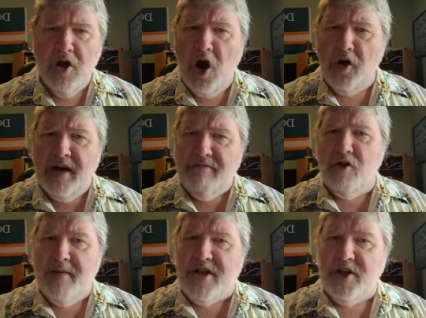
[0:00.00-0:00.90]
our
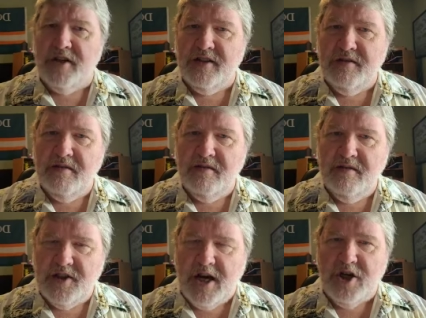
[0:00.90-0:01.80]
information
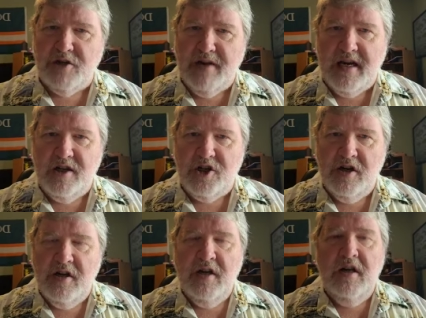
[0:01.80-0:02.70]
station page
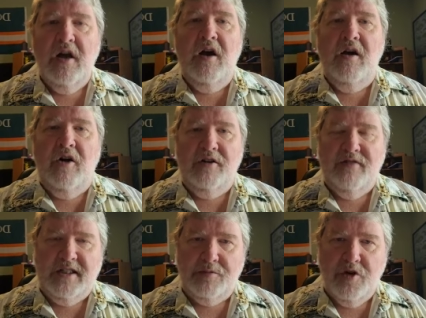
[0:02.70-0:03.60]
on
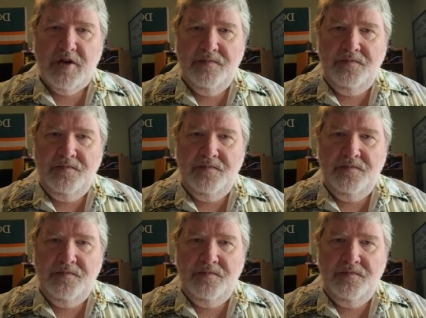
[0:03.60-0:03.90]
Facebook,